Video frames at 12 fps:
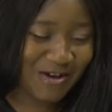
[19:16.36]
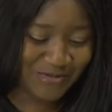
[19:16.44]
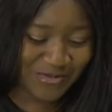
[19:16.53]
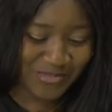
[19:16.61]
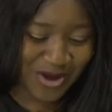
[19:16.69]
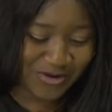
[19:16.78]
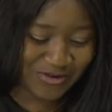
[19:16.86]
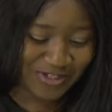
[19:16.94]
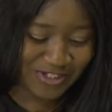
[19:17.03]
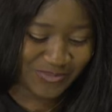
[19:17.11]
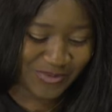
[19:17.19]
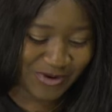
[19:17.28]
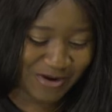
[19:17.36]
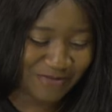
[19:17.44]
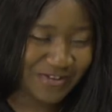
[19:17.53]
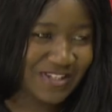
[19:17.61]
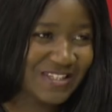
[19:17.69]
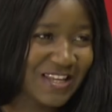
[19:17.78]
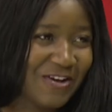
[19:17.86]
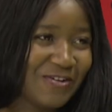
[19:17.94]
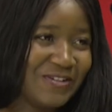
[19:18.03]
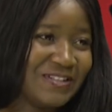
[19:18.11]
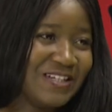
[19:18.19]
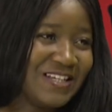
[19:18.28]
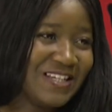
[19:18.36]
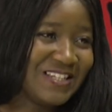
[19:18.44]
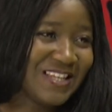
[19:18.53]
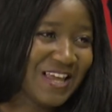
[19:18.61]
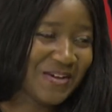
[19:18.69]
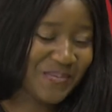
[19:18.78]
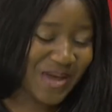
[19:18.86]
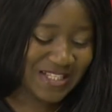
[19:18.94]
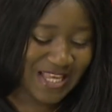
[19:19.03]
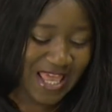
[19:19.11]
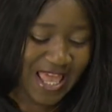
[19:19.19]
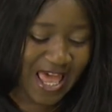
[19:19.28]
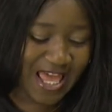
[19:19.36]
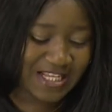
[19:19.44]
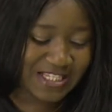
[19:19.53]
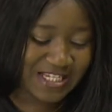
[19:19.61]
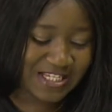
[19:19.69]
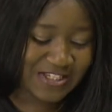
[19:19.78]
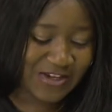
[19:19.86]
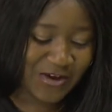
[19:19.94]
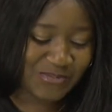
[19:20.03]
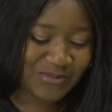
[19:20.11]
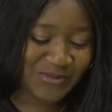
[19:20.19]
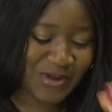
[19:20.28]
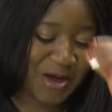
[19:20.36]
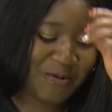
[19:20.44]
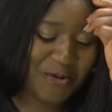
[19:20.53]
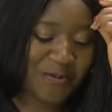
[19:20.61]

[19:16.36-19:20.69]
you back on this program for the second segment. And this comes to our